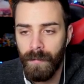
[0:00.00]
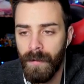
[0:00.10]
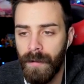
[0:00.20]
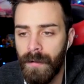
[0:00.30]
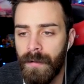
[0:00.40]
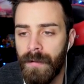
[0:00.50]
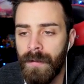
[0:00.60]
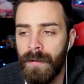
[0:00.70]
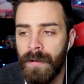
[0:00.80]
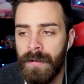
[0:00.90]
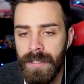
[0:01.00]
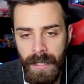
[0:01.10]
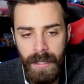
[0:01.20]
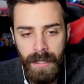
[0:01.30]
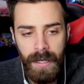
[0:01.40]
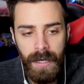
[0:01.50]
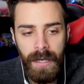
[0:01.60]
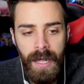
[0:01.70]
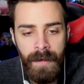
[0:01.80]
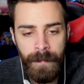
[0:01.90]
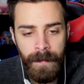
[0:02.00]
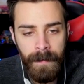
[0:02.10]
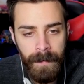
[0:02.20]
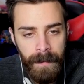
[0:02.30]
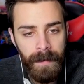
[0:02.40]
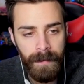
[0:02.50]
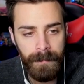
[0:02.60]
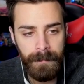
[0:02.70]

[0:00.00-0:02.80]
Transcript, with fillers: Rose Lover?